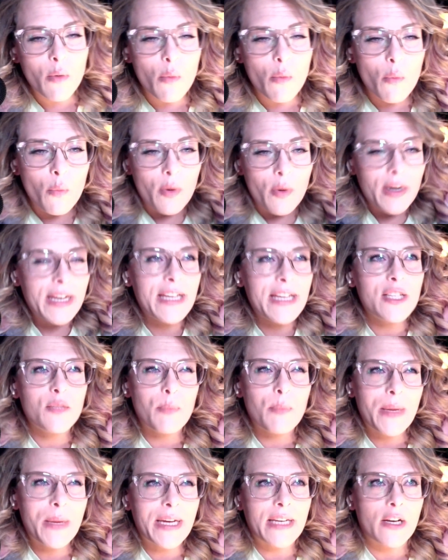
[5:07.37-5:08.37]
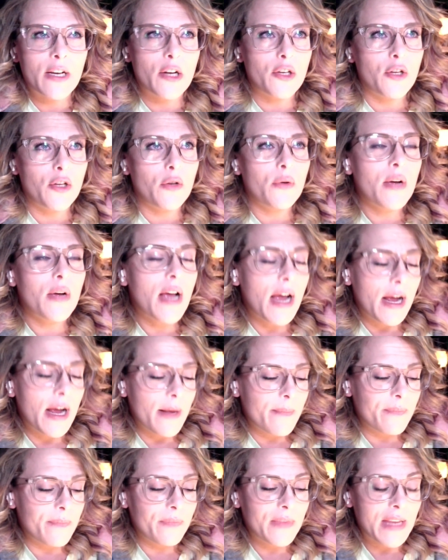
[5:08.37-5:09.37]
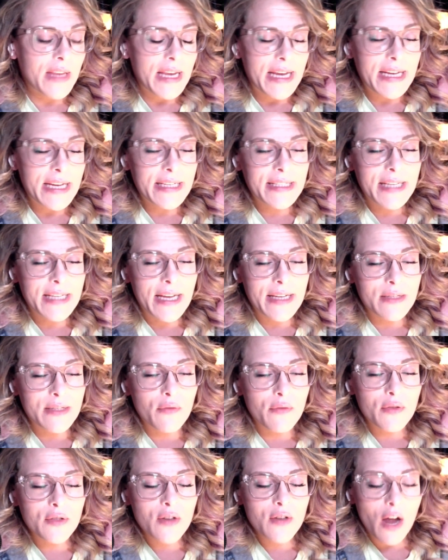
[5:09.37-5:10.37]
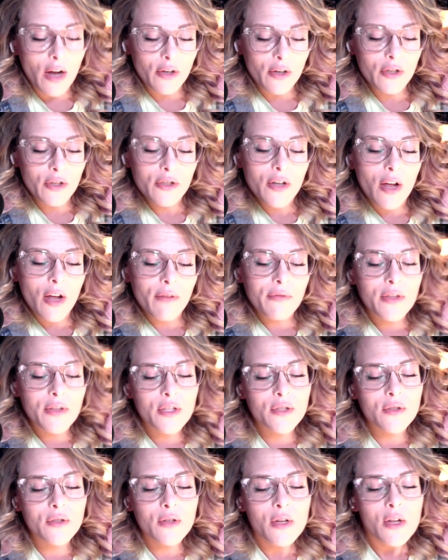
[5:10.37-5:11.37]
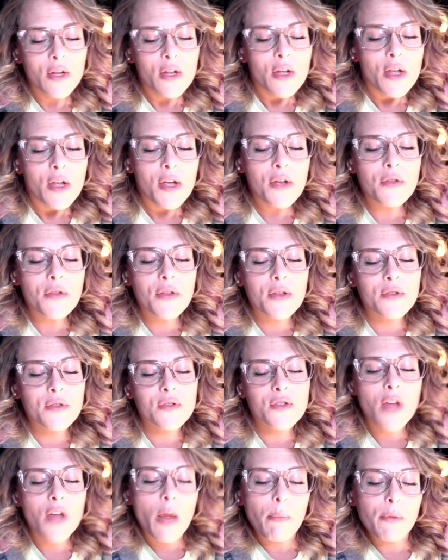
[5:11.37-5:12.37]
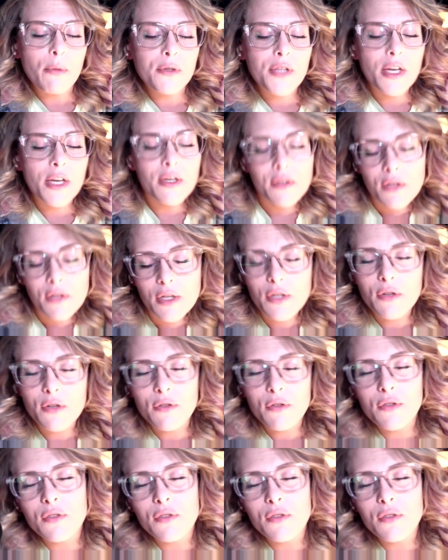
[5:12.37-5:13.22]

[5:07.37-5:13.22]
what he's picking on you. He says if it's not good enough, then and then stop pretending that you